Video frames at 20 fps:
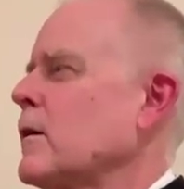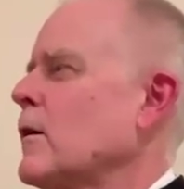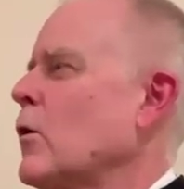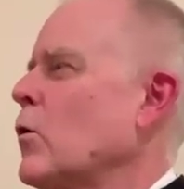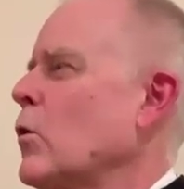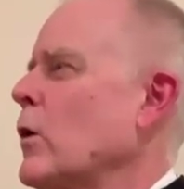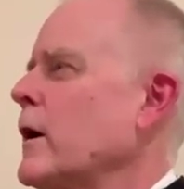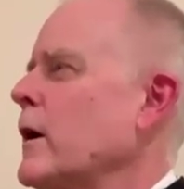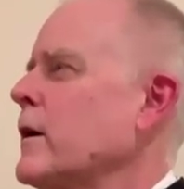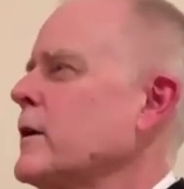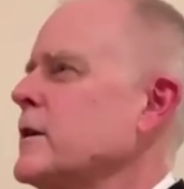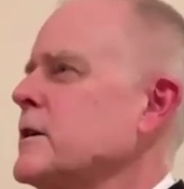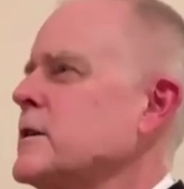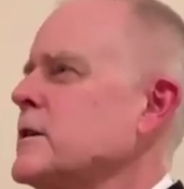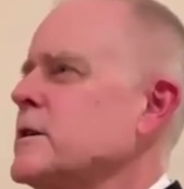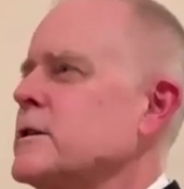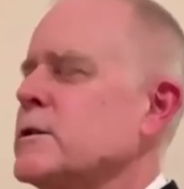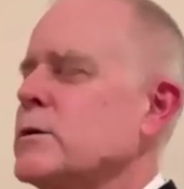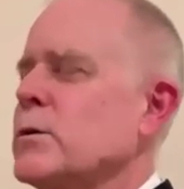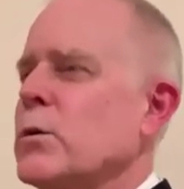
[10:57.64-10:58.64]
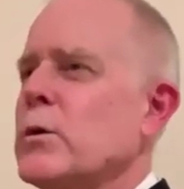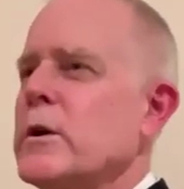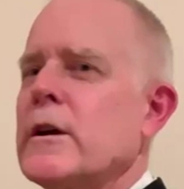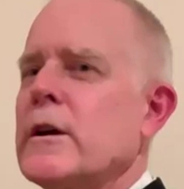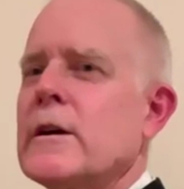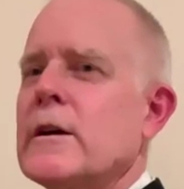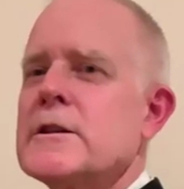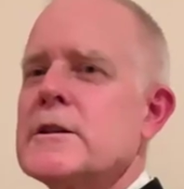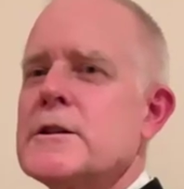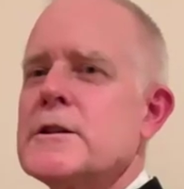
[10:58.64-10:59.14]
Awareness we
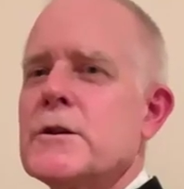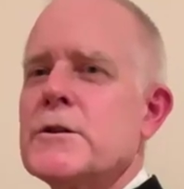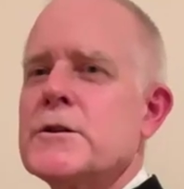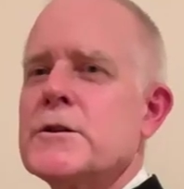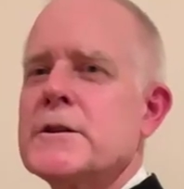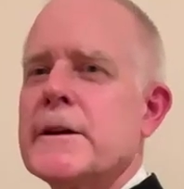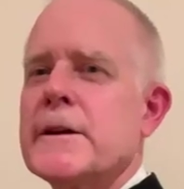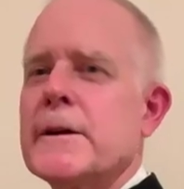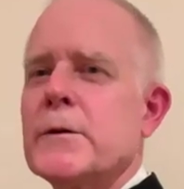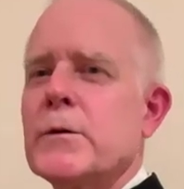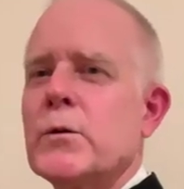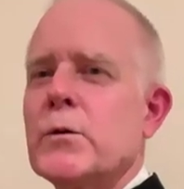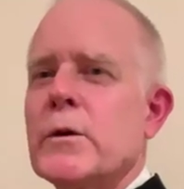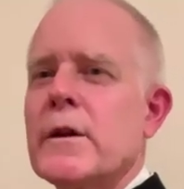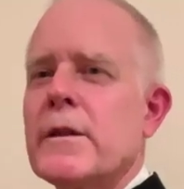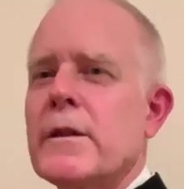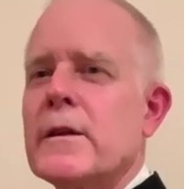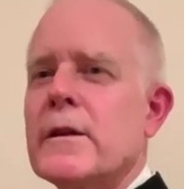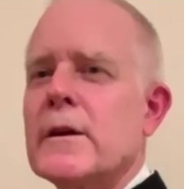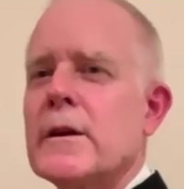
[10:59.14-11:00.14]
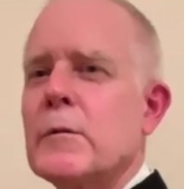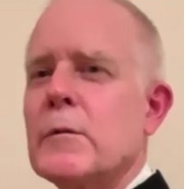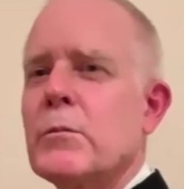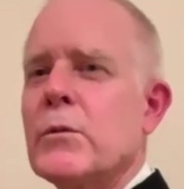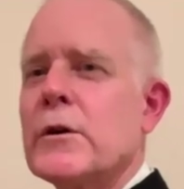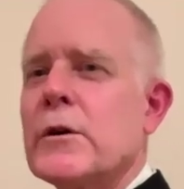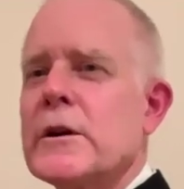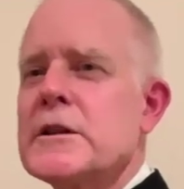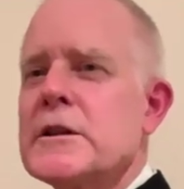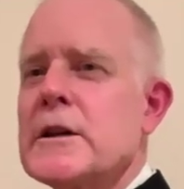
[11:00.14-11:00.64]
can associate with the
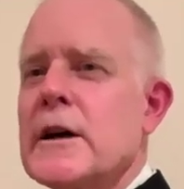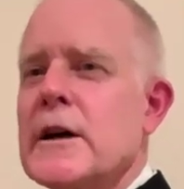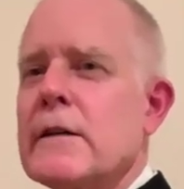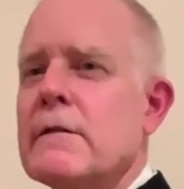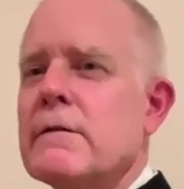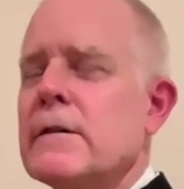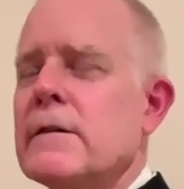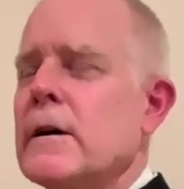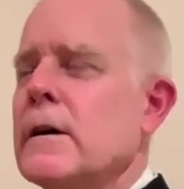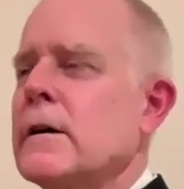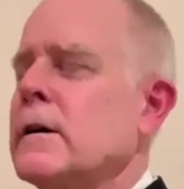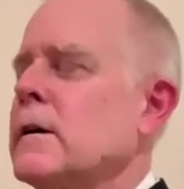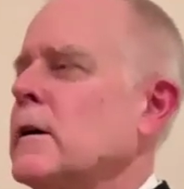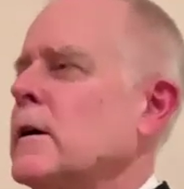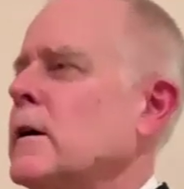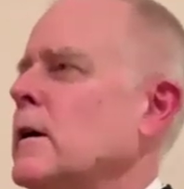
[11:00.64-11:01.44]
Bodhisattva